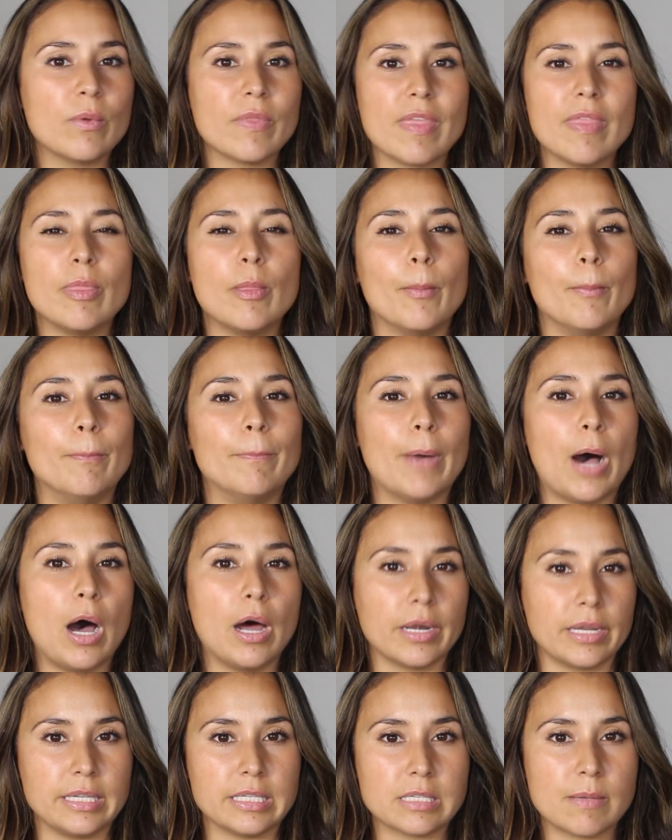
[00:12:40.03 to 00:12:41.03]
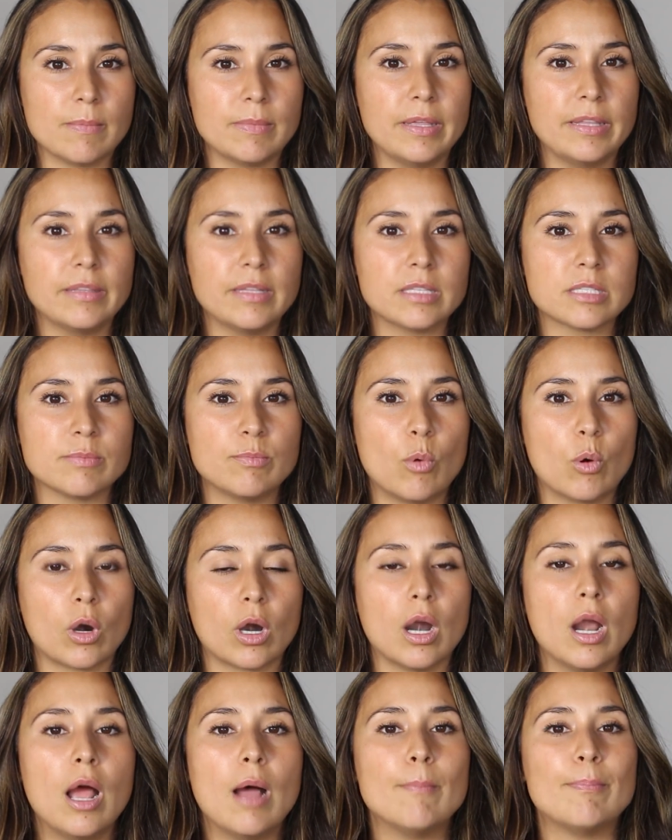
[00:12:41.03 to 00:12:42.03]
within the body, something that's
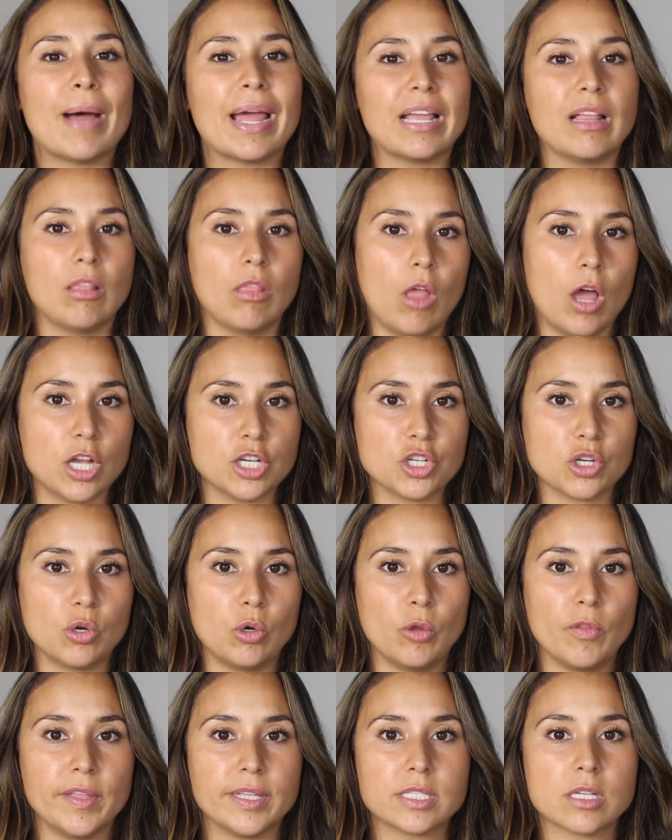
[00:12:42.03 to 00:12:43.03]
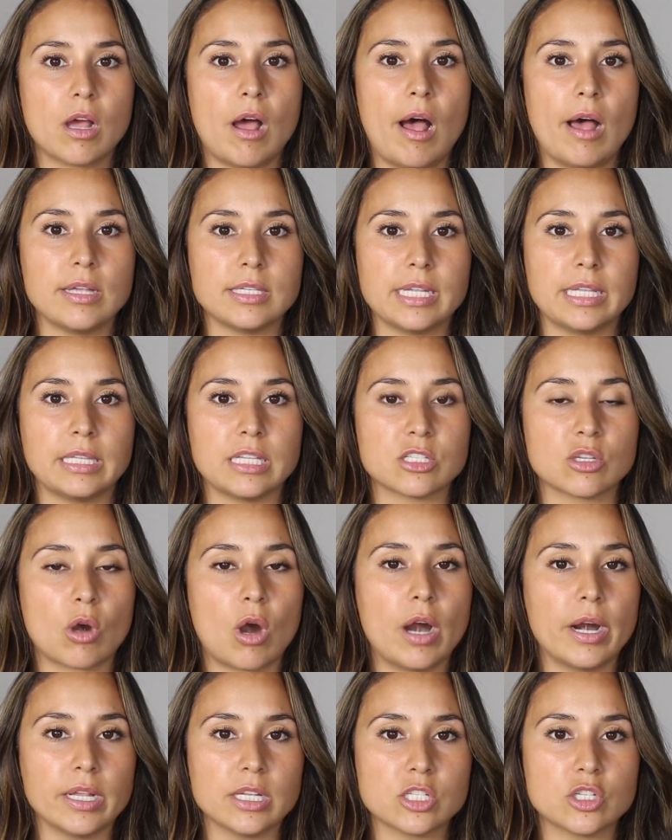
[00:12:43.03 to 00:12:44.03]
more biological that's causing this
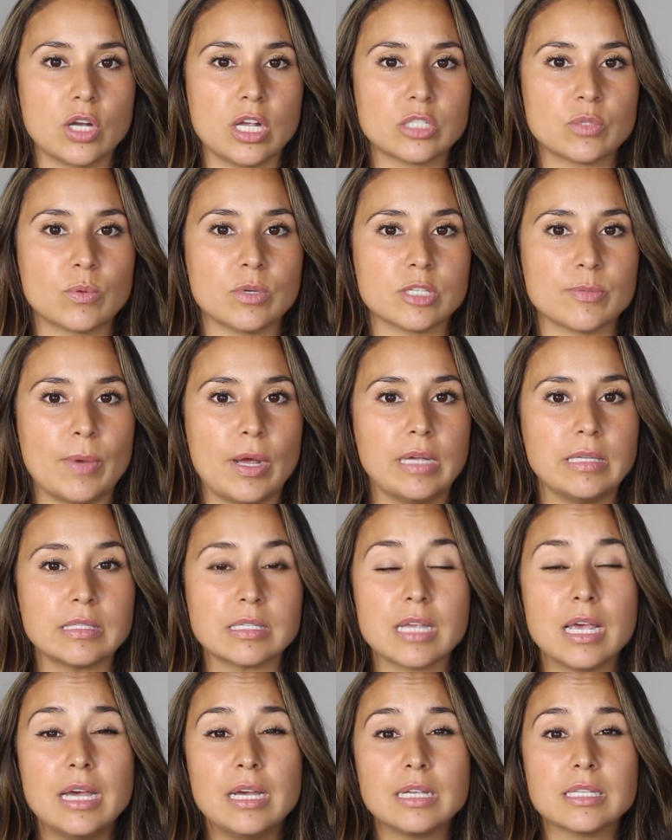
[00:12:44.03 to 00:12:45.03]
chronic stress response.